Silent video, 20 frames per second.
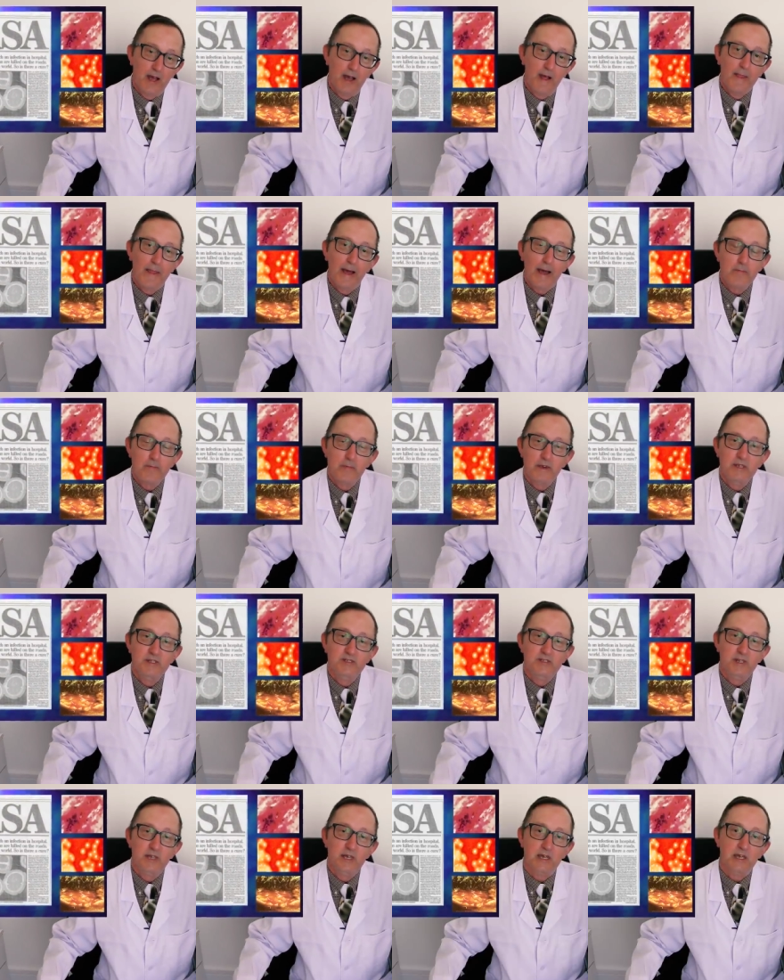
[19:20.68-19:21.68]
And that
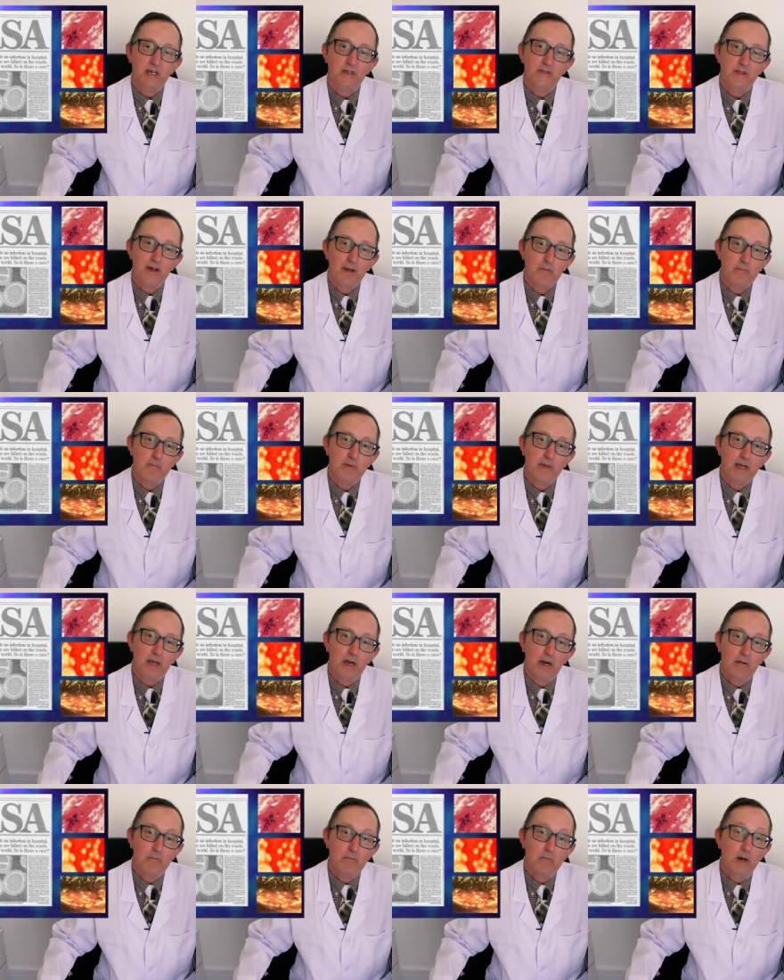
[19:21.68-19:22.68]
means that it can then
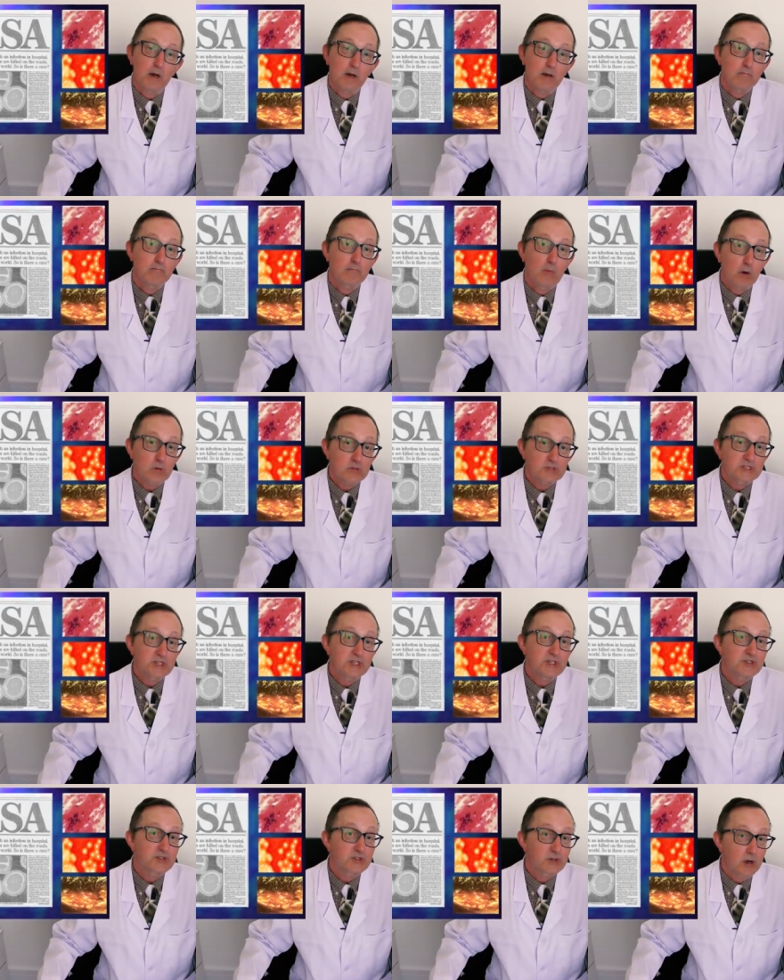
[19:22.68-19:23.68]
become
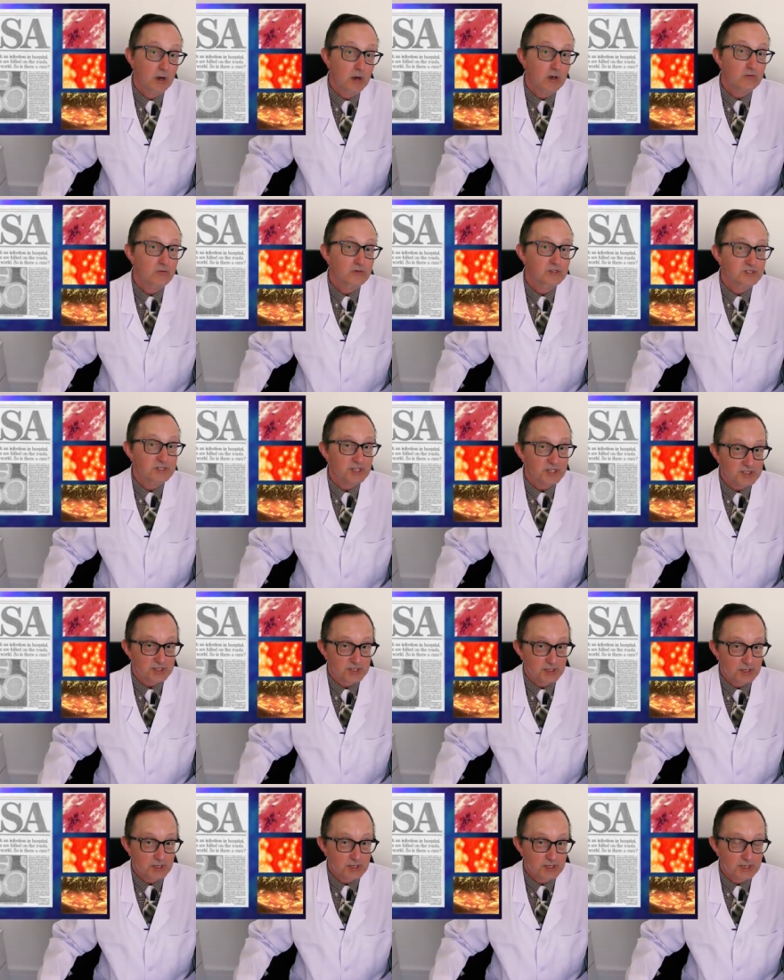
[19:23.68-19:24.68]
multi-drug
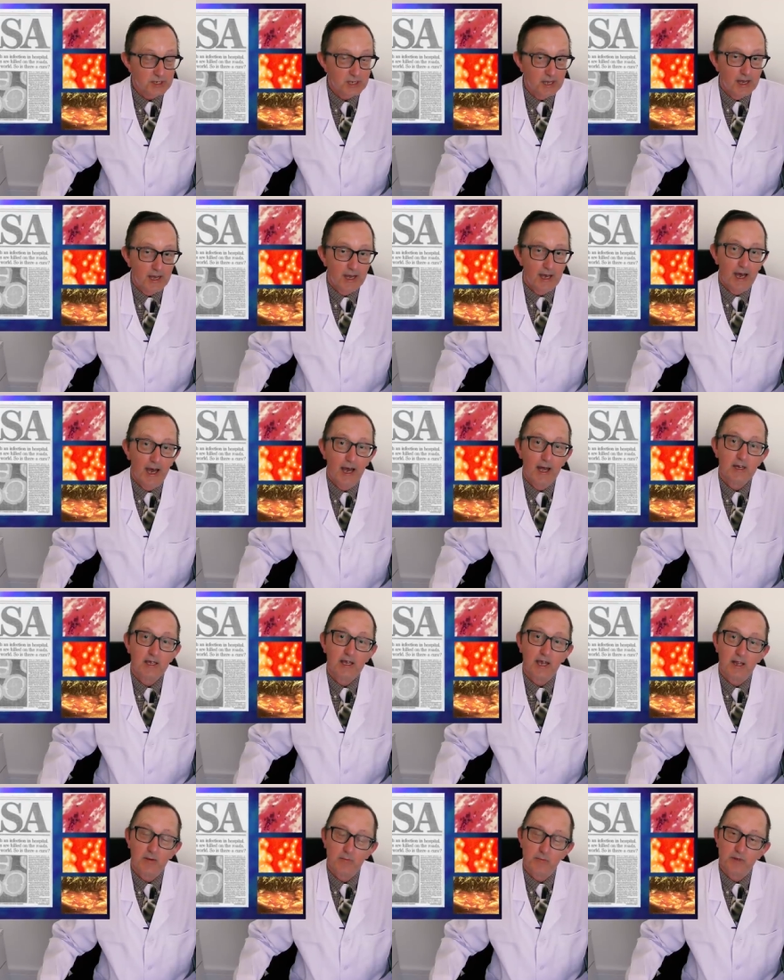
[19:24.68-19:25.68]
resistant and
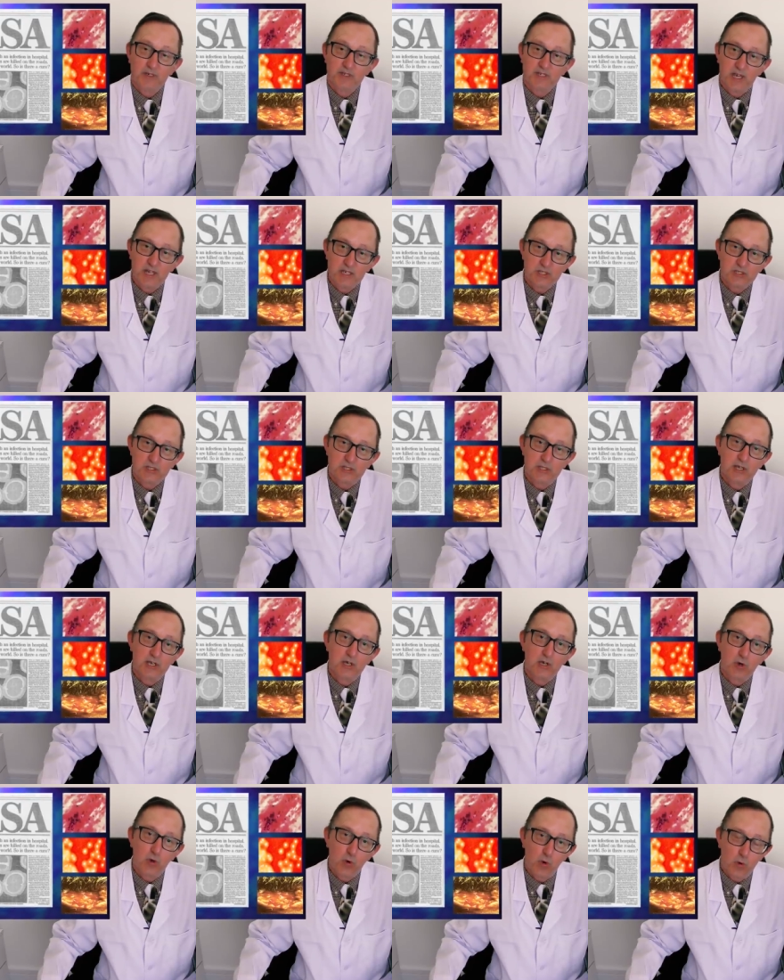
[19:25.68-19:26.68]
can
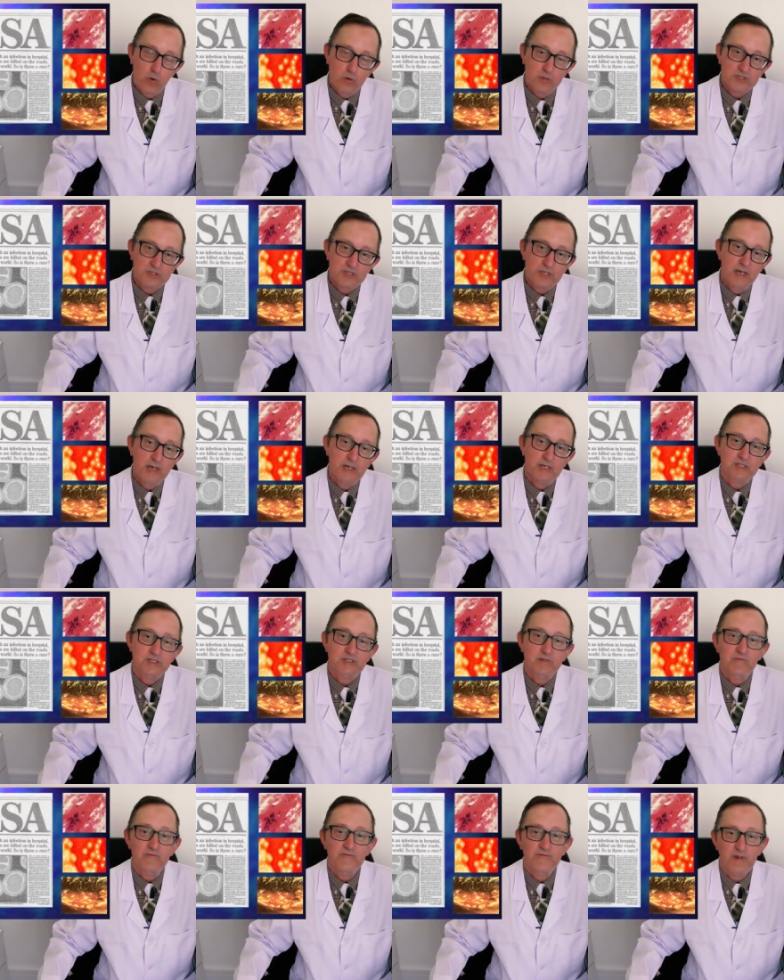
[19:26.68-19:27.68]
potentially cause
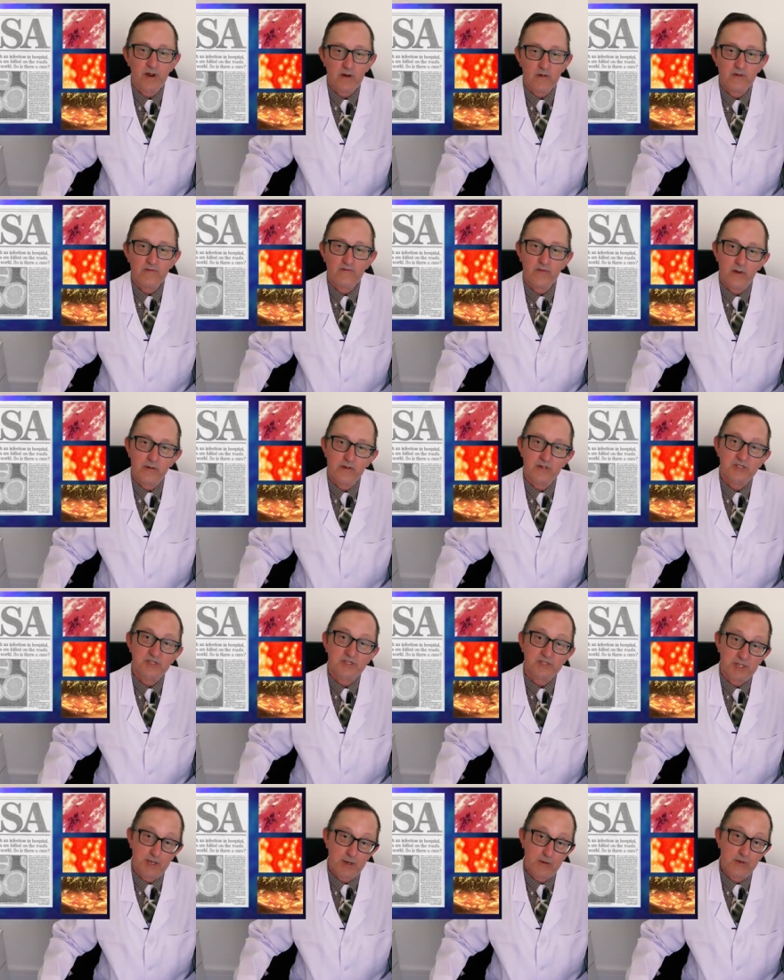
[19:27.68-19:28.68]
some very, very
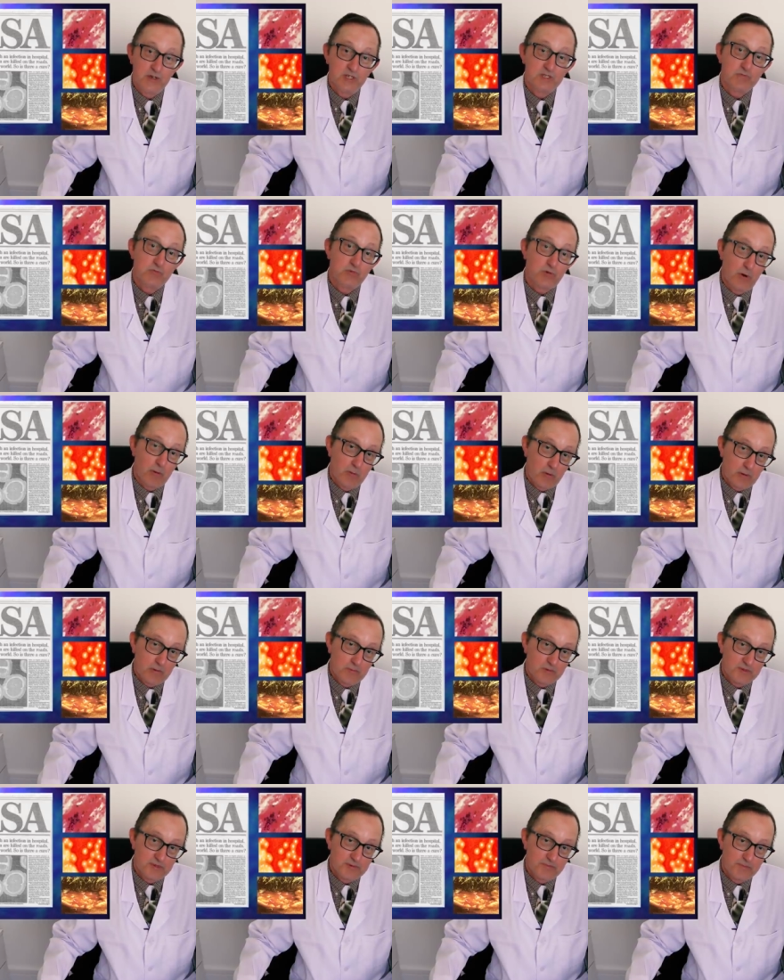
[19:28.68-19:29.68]
serious
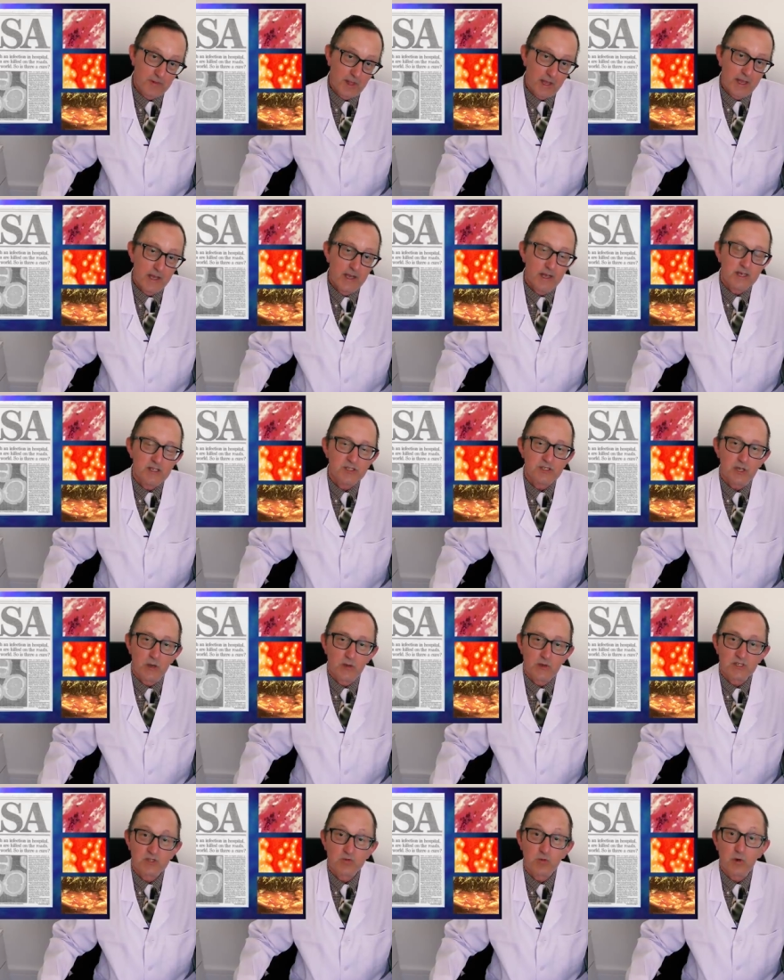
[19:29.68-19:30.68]
problems.
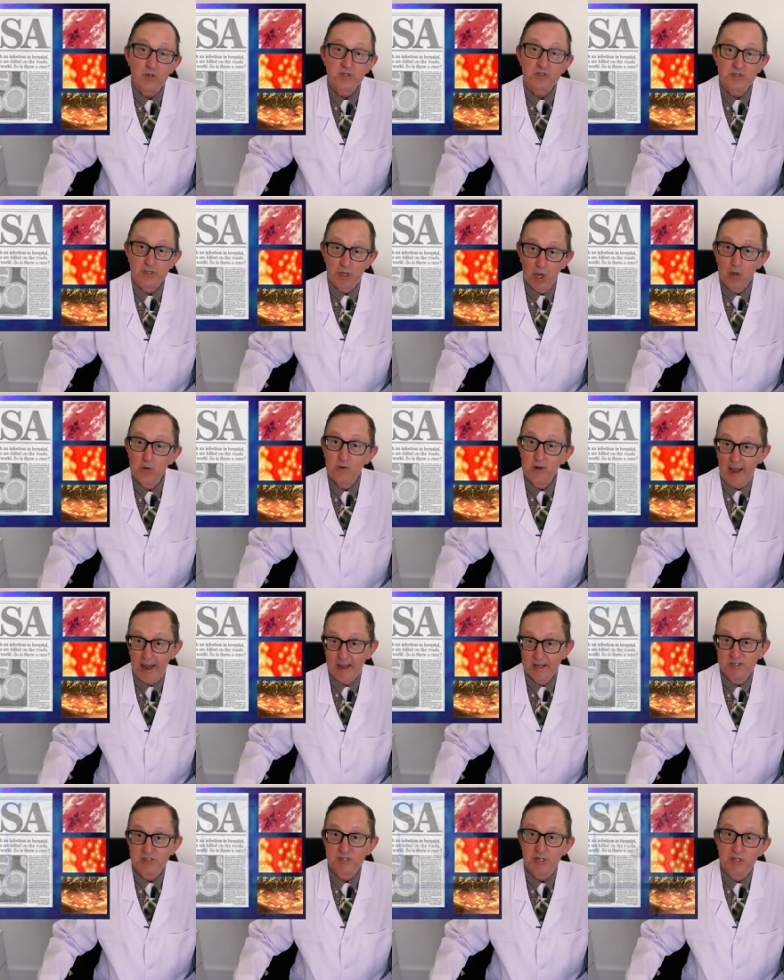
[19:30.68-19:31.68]
So it's what's known
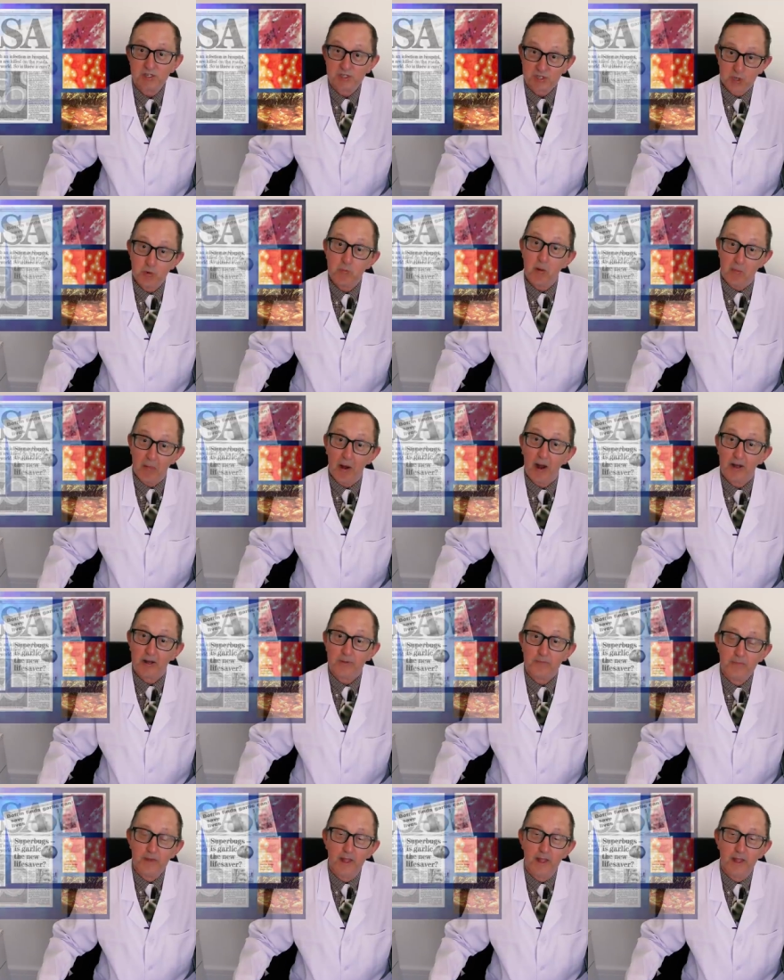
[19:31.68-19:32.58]
as a superbug,